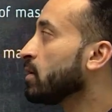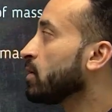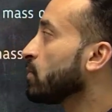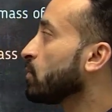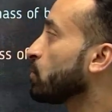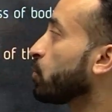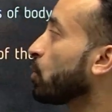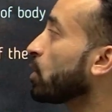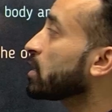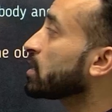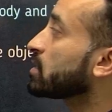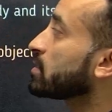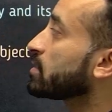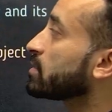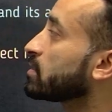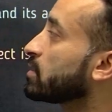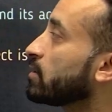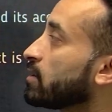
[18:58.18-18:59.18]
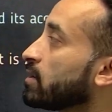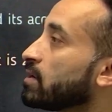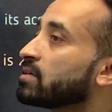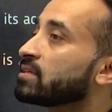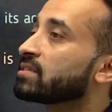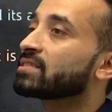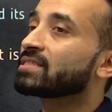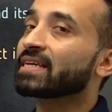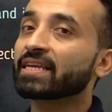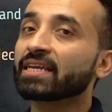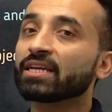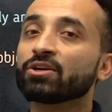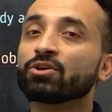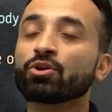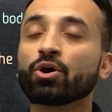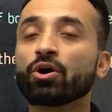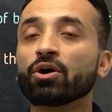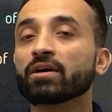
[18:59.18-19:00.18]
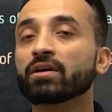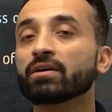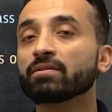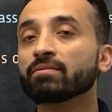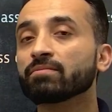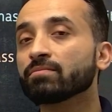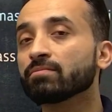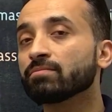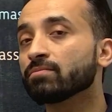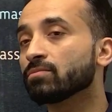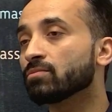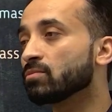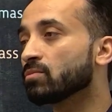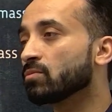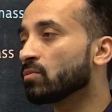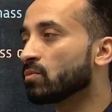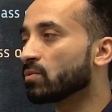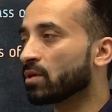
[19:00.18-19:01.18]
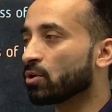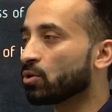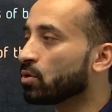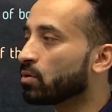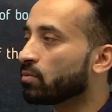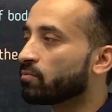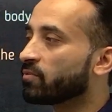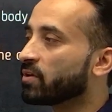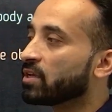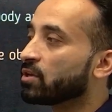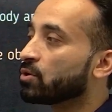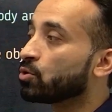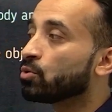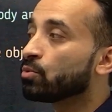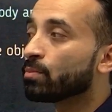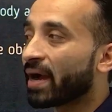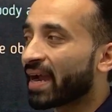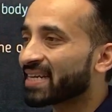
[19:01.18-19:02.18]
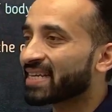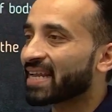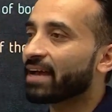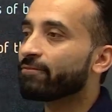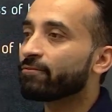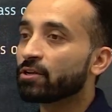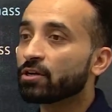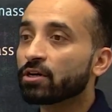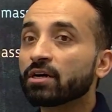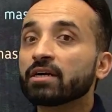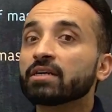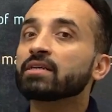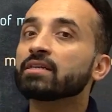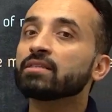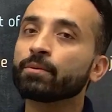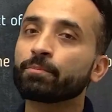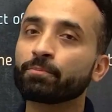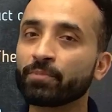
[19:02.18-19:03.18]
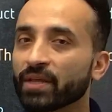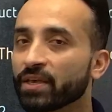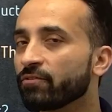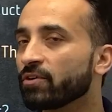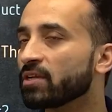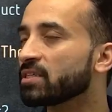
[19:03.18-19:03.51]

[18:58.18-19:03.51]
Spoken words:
what the second law you might have learnt in the previous